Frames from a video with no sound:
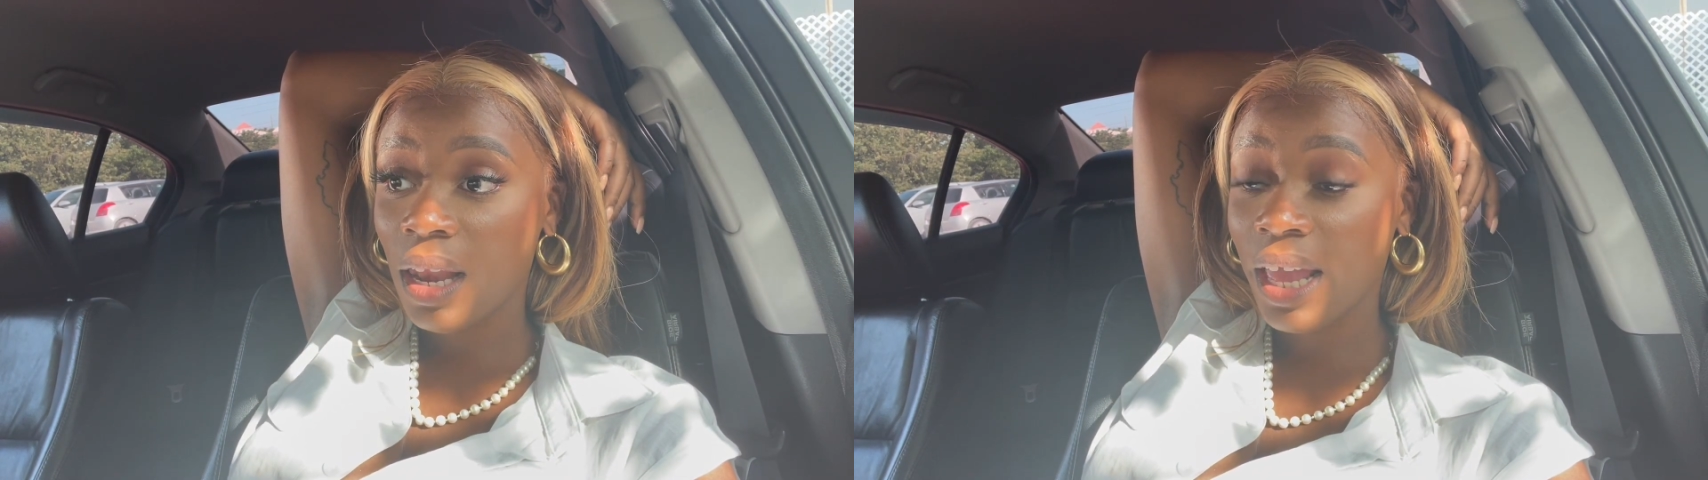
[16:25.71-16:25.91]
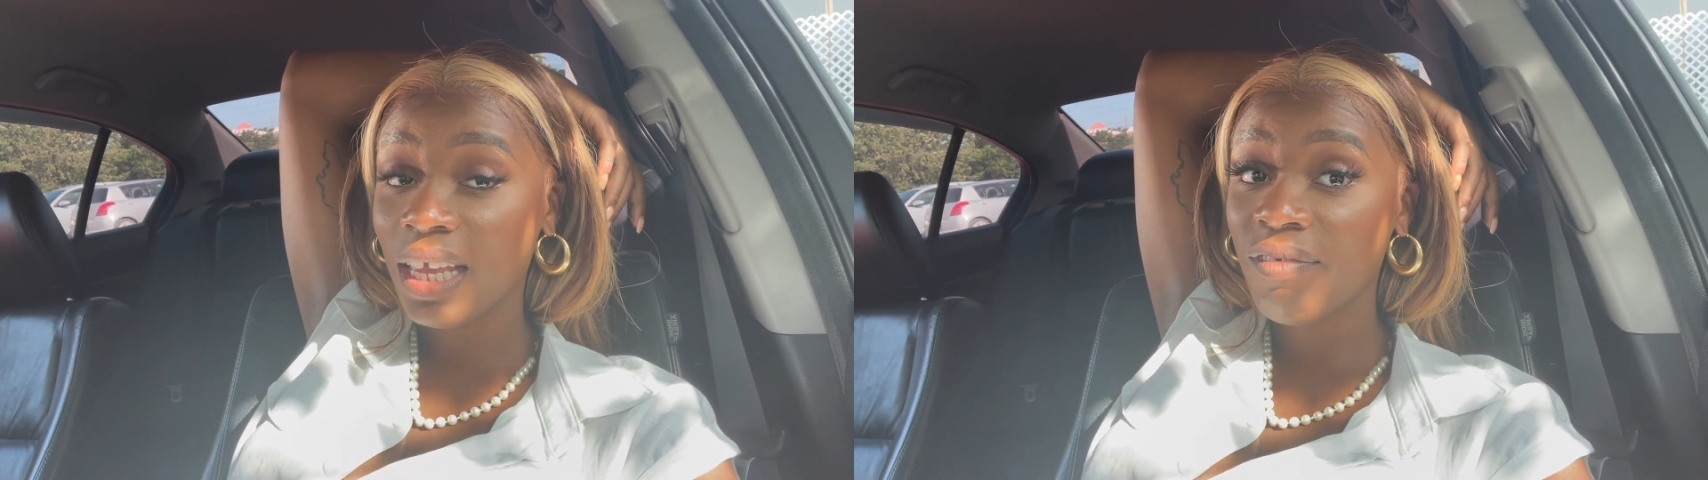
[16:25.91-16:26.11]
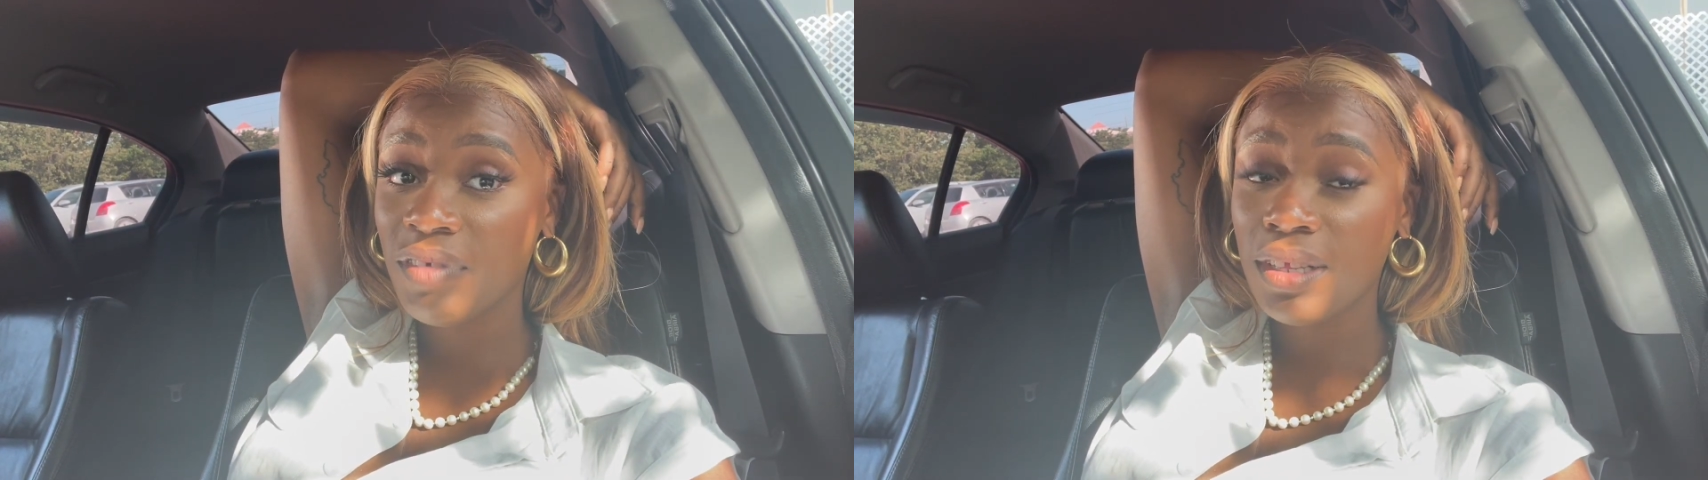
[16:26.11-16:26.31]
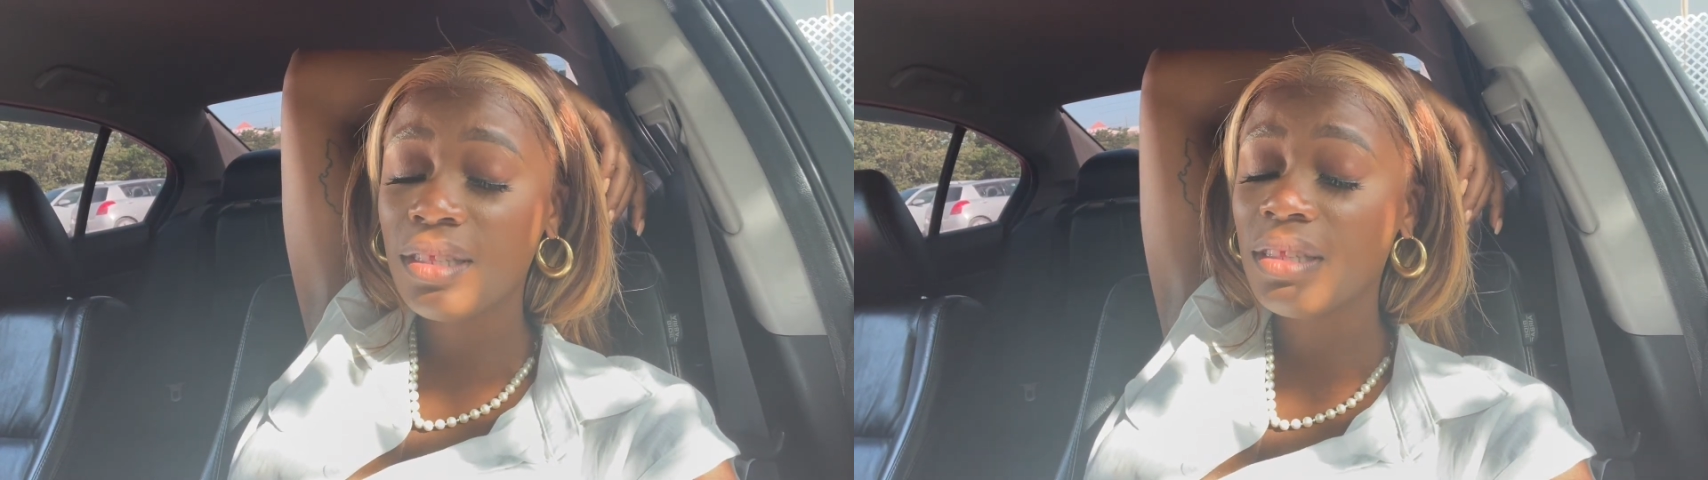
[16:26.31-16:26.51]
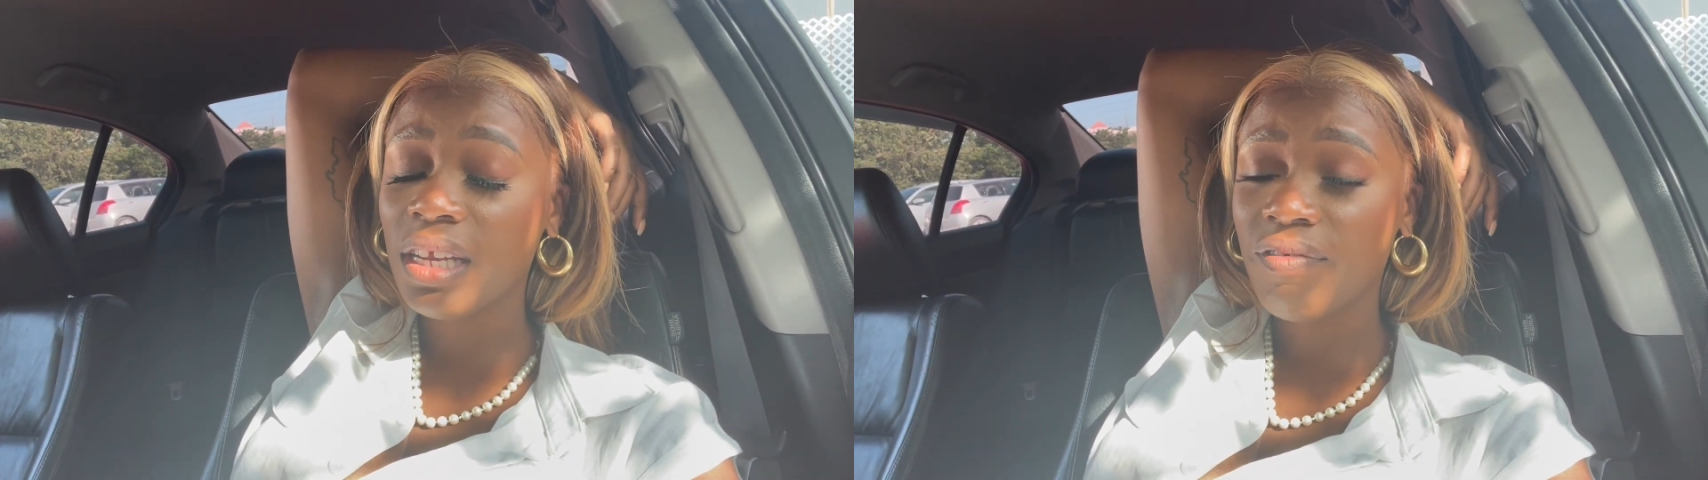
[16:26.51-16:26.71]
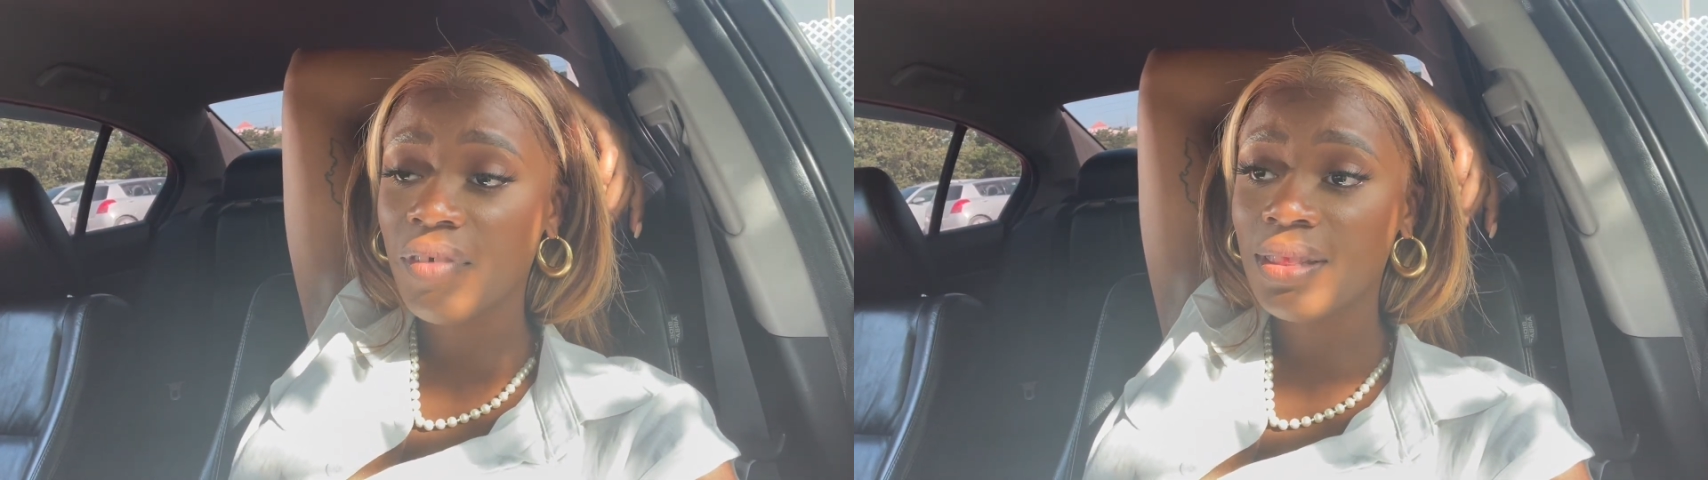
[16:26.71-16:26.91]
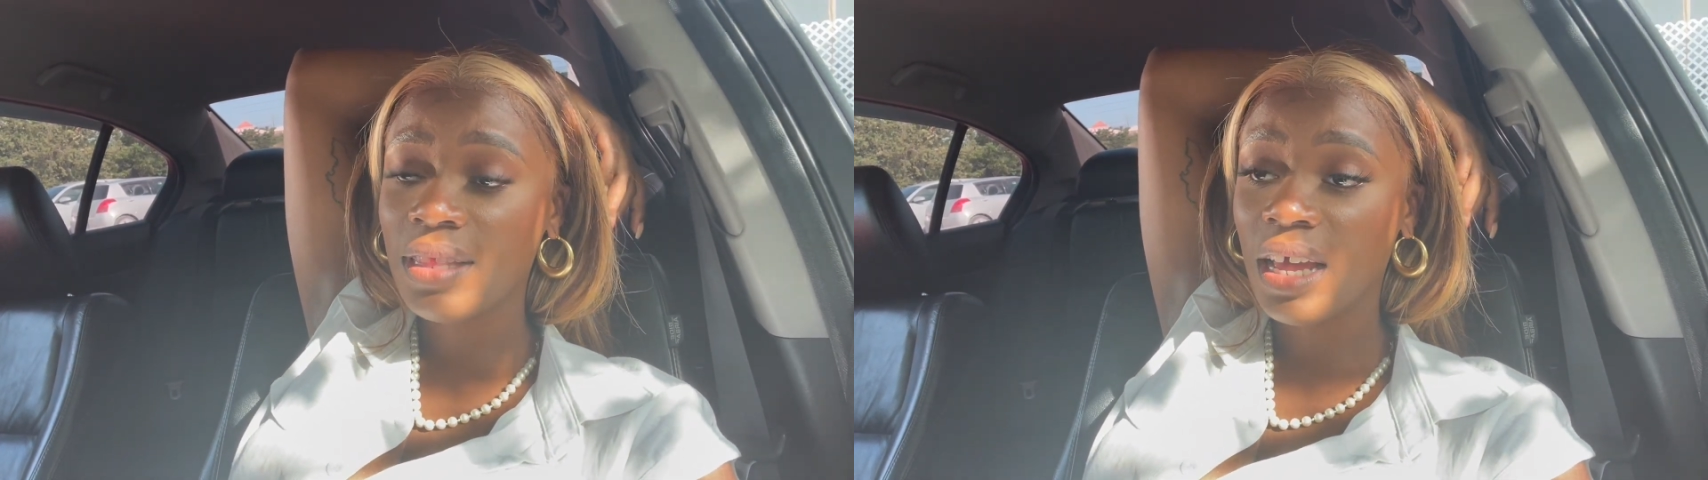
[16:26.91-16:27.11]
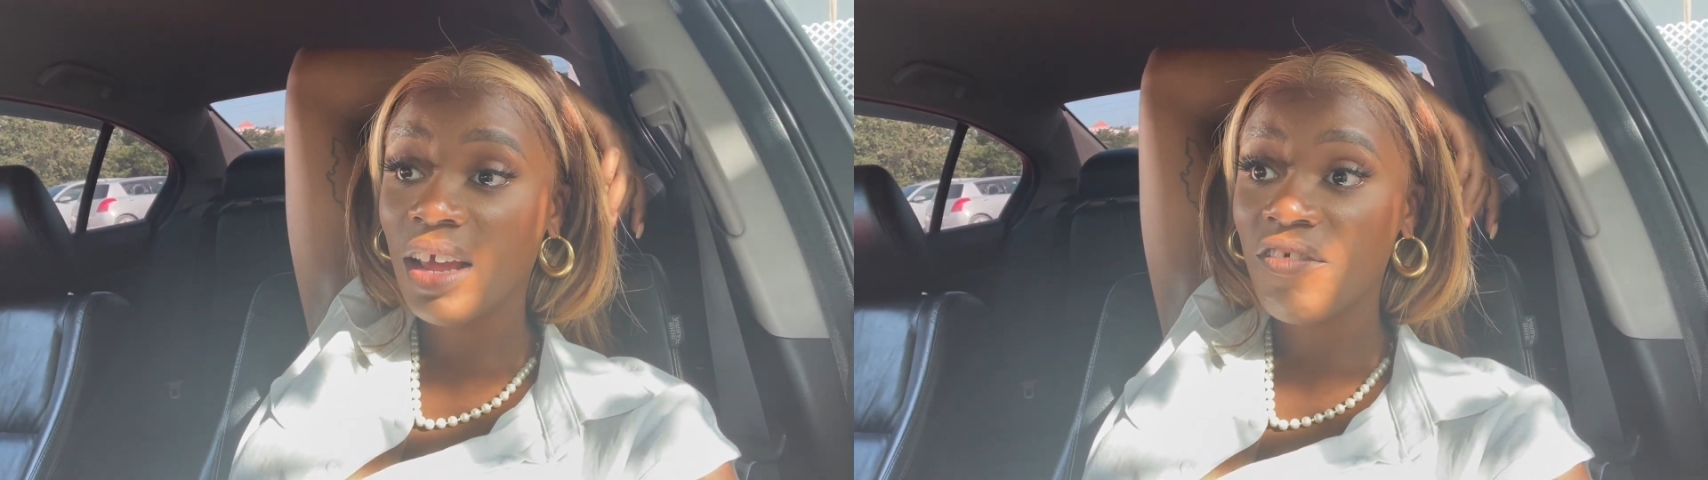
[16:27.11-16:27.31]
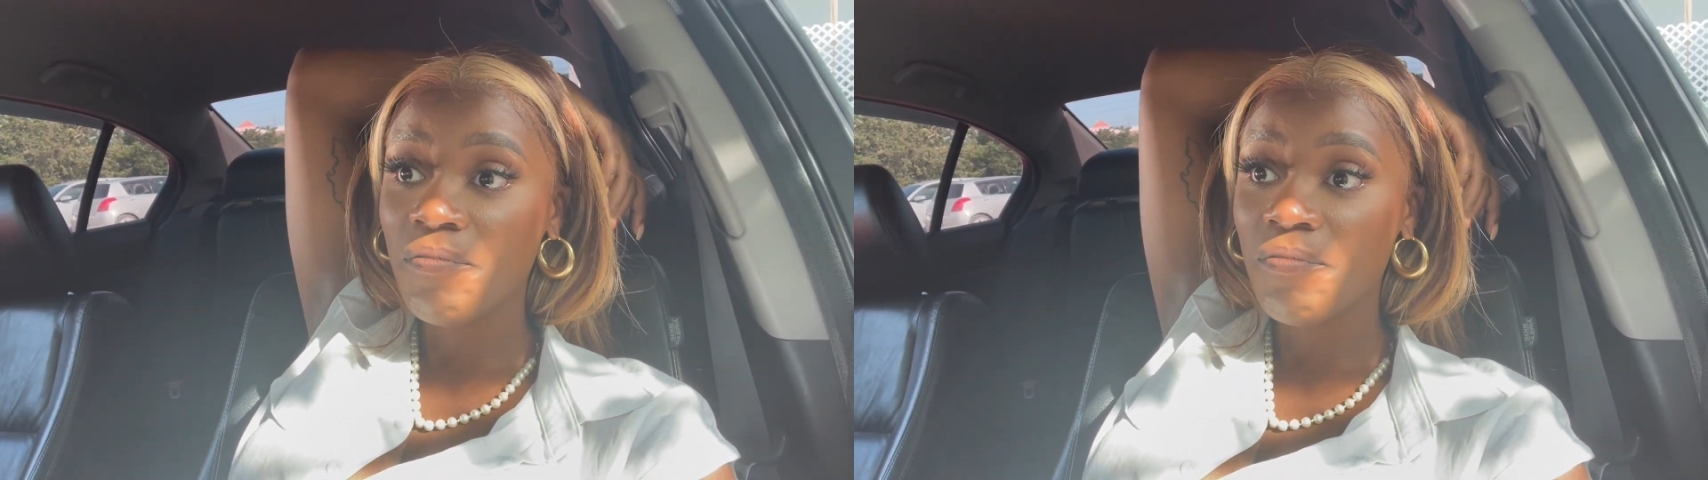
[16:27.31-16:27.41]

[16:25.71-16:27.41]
Like, even this is a different side of